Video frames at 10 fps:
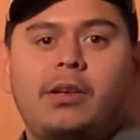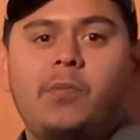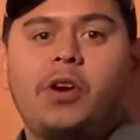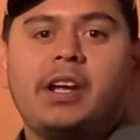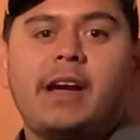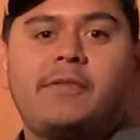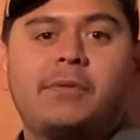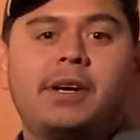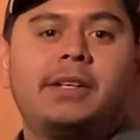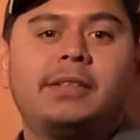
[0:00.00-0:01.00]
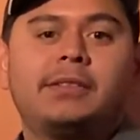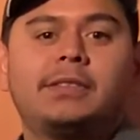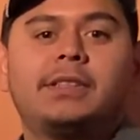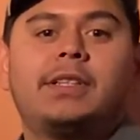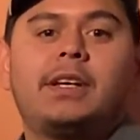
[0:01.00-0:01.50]
morning, everyone.
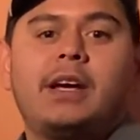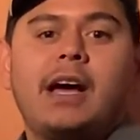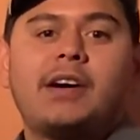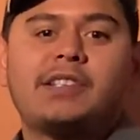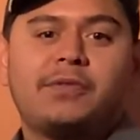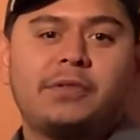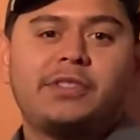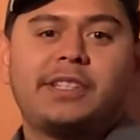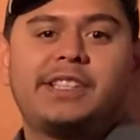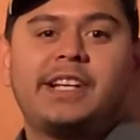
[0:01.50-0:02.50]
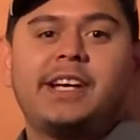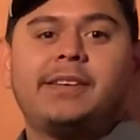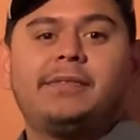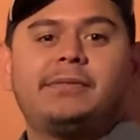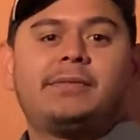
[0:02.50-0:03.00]
How's everyone doing today?
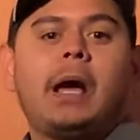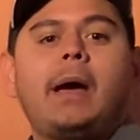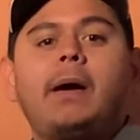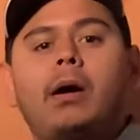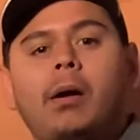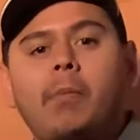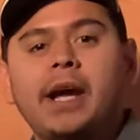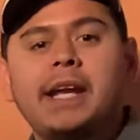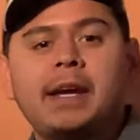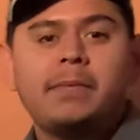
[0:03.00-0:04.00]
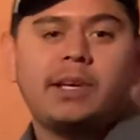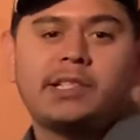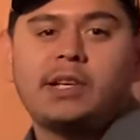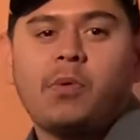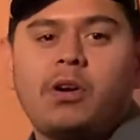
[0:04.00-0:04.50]
My name is
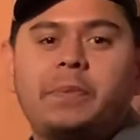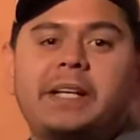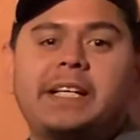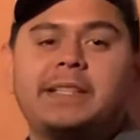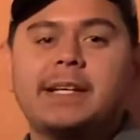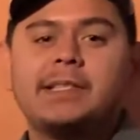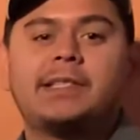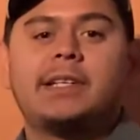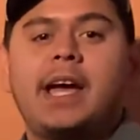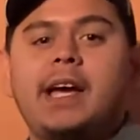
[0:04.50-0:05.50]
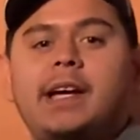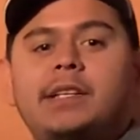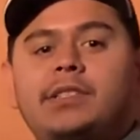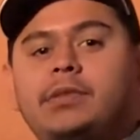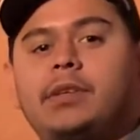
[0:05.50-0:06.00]
Eduardo Benitez,
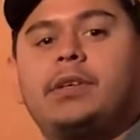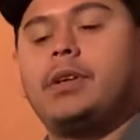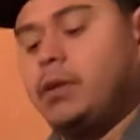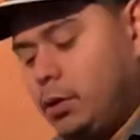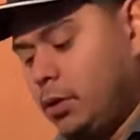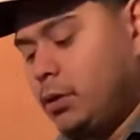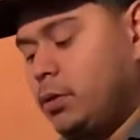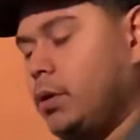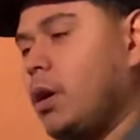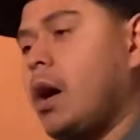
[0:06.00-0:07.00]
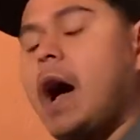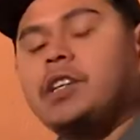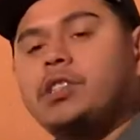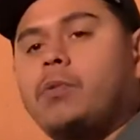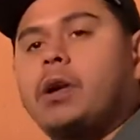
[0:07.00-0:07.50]
and I
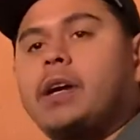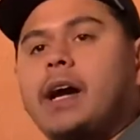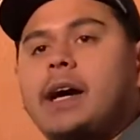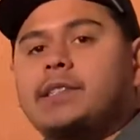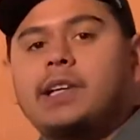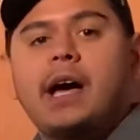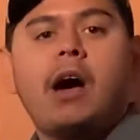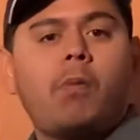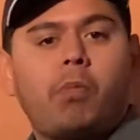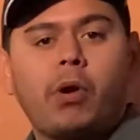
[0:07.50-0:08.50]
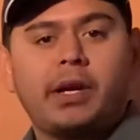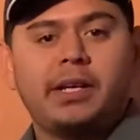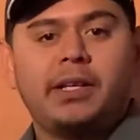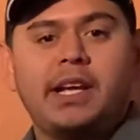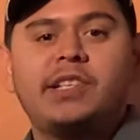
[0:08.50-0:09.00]
just wanted to ask, how
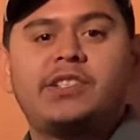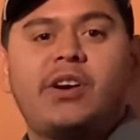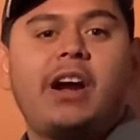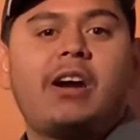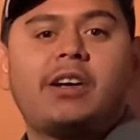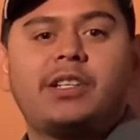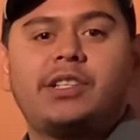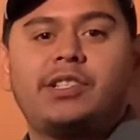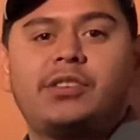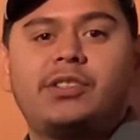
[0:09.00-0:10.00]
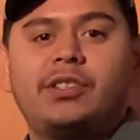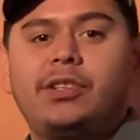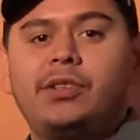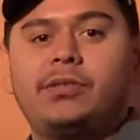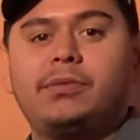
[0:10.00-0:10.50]
important is your air conditioner to
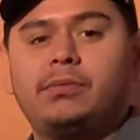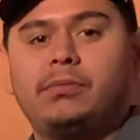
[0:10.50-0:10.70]
you?